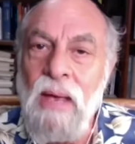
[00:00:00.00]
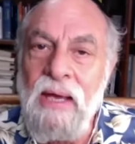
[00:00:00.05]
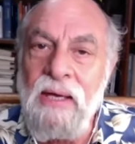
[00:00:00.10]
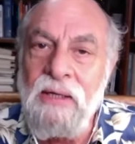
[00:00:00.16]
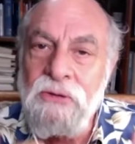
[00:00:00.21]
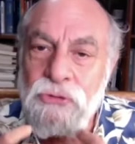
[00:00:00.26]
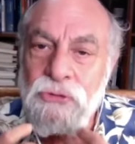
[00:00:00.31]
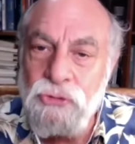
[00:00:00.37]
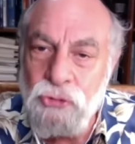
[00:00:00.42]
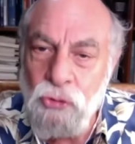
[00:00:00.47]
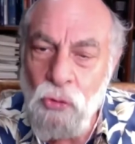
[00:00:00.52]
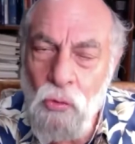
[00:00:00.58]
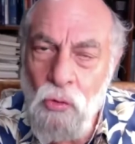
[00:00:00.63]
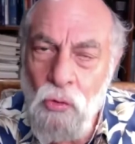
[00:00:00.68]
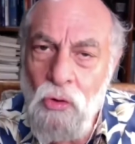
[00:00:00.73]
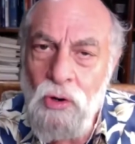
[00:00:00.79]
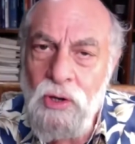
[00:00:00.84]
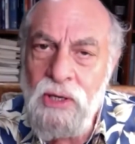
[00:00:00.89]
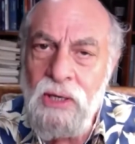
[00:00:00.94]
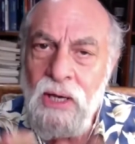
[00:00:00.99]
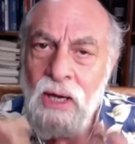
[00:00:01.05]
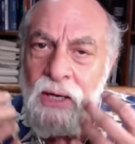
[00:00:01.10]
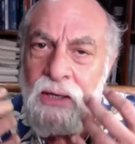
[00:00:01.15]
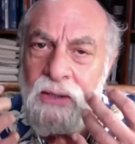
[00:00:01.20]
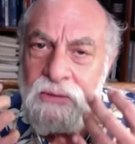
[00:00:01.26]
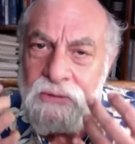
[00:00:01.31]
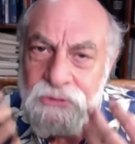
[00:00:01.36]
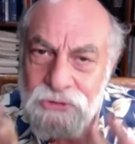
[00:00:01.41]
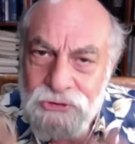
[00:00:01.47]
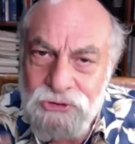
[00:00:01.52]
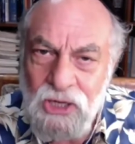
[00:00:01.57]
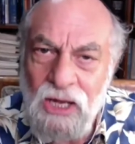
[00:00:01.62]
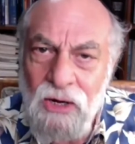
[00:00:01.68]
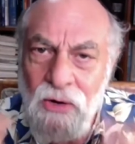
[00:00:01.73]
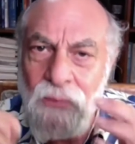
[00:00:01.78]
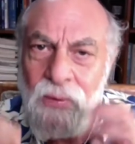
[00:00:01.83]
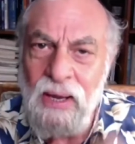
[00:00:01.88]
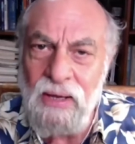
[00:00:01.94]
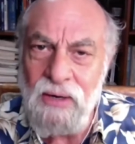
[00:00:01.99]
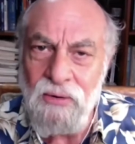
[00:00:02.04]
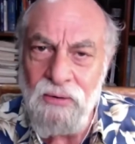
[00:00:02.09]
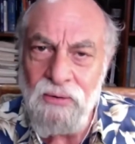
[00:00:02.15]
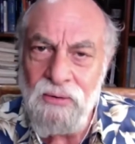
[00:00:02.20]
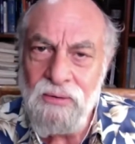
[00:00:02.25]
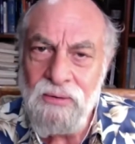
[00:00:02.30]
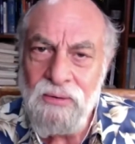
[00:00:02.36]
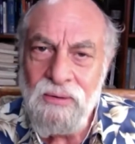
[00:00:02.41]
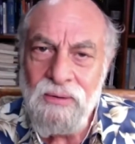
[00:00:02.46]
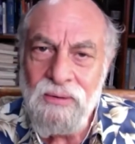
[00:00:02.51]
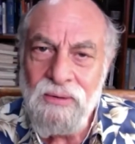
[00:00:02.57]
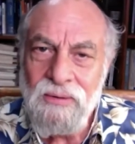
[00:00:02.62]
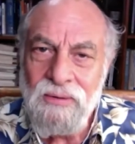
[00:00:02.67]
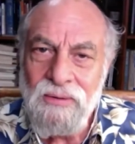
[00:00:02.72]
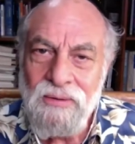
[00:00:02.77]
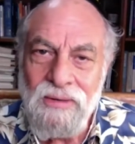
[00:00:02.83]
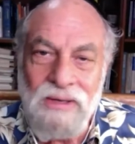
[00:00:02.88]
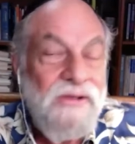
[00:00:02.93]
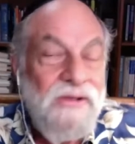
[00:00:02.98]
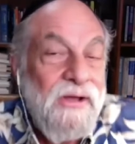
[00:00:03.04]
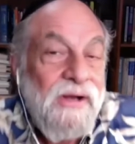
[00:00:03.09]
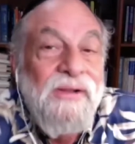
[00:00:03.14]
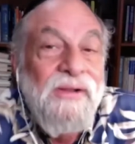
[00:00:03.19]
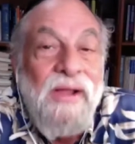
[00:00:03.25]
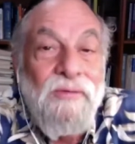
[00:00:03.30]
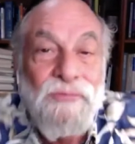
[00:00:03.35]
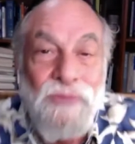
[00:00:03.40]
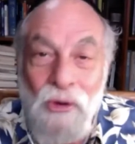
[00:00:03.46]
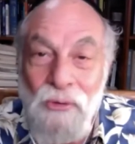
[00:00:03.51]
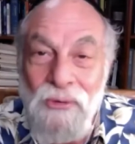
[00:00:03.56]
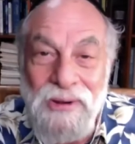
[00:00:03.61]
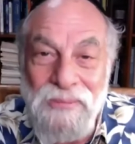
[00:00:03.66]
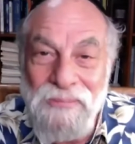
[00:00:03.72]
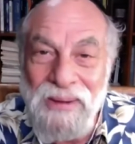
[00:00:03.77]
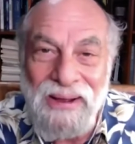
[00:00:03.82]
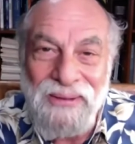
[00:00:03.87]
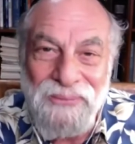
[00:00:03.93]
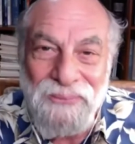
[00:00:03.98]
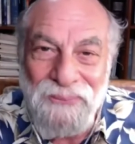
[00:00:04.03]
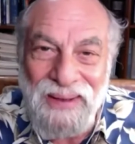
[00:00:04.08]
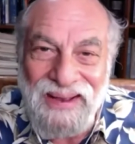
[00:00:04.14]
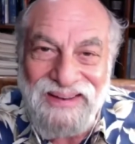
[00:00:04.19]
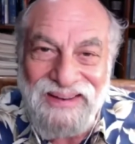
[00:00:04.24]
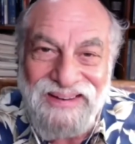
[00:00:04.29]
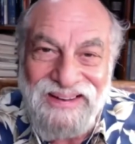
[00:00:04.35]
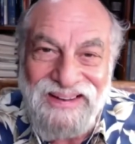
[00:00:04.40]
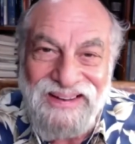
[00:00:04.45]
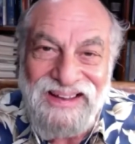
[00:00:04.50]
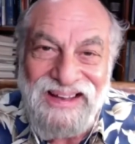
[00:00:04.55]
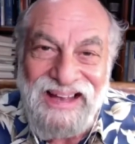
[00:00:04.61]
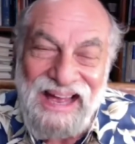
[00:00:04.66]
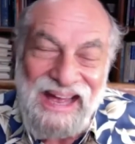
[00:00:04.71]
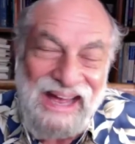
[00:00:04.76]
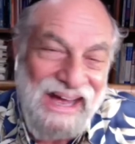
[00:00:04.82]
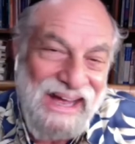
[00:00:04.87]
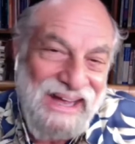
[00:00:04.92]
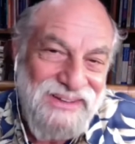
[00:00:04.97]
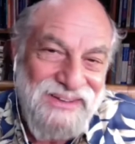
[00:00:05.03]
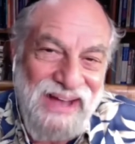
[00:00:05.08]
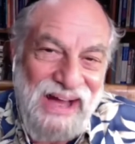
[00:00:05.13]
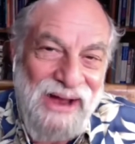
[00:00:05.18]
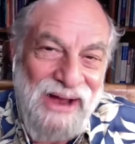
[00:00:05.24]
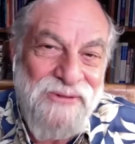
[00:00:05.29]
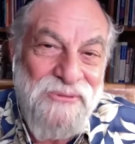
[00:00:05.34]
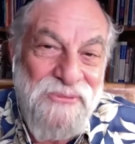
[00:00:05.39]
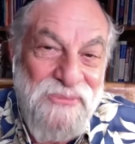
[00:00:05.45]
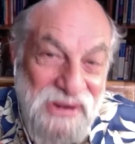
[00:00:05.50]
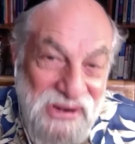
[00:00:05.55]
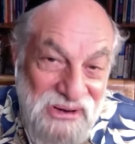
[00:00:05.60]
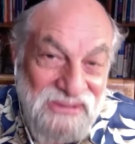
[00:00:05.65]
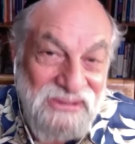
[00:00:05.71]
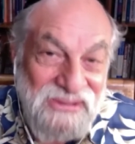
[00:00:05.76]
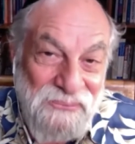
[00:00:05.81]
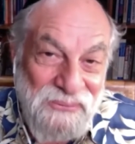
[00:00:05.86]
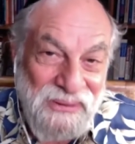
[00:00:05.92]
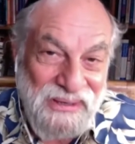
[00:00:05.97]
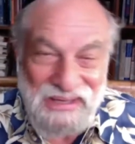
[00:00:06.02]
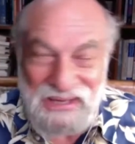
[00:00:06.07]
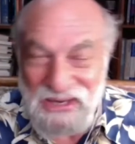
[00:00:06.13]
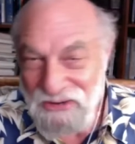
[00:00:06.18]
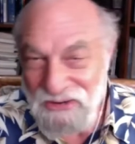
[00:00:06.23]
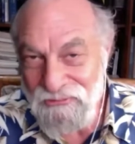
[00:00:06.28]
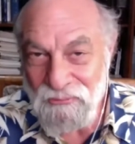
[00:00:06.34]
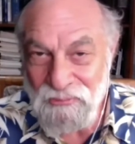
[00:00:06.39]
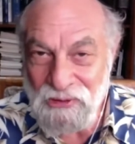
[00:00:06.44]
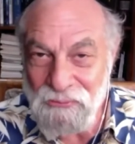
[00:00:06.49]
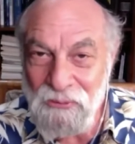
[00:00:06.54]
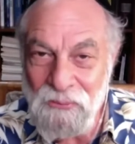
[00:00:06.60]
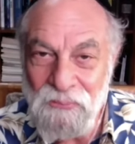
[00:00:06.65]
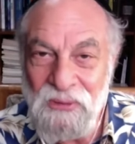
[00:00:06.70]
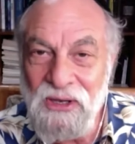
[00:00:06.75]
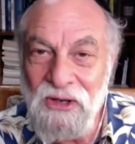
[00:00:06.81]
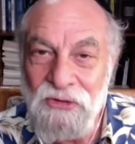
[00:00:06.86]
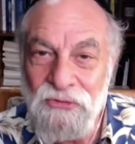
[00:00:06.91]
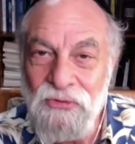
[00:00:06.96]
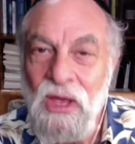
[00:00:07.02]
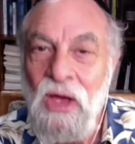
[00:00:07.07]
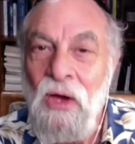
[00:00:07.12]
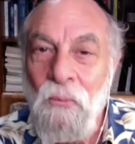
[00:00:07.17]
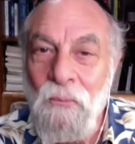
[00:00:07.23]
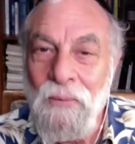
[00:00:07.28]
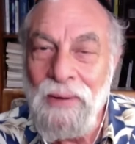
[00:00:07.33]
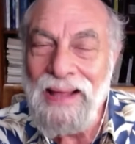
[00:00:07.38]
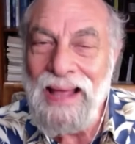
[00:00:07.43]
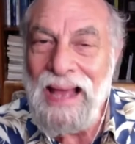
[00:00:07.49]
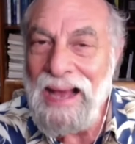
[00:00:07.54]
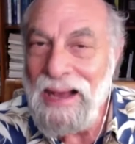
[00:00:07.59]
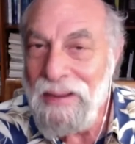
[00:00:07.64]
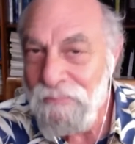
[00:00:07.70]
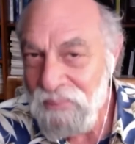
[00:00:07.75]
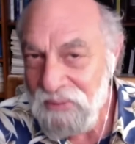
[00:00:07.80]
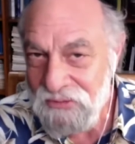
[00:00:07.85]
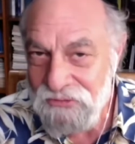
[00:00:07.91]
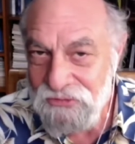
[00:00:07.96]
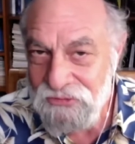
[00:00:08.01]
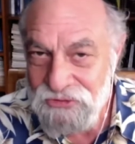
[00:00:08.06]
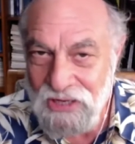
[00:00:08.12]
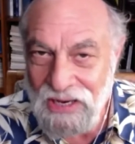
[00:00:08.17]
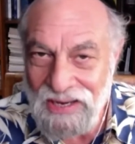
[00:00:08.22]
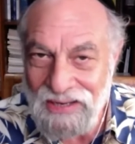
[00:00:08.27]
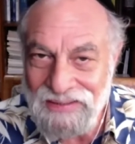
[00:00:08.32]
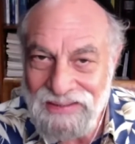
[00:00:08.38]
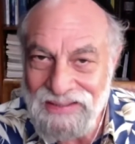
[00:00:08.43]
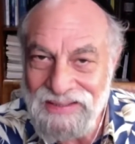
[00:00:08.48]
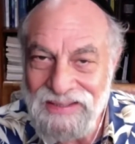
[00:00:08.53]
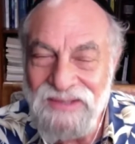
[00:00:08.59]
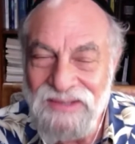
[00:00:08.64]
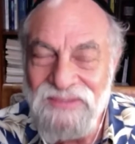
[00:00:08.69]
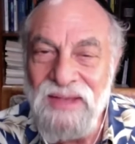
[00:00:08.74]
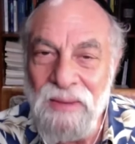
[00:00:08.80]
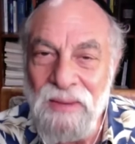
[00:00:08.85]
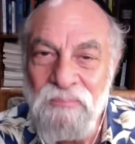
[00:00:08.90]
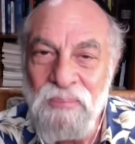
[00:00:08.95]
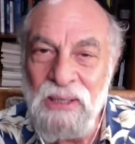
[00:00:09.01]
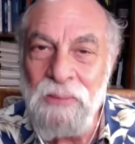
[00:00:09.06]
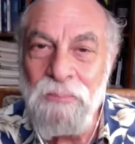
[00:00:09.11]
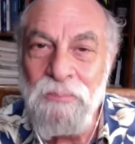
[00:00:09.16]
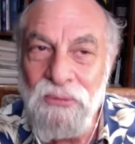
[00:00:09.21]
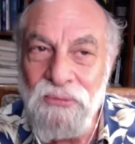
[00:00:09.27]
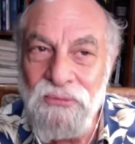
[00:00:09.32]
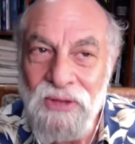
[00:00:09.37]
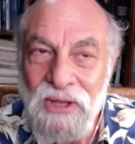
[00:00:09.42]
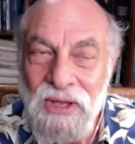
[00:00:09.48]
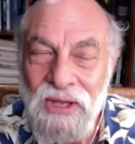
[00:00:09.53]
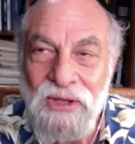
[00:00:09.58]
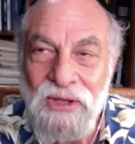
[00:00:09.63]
a joy generator. And you're going to love doing it, by the way. And I really want to hear from people, because what happens, Jackie, is that people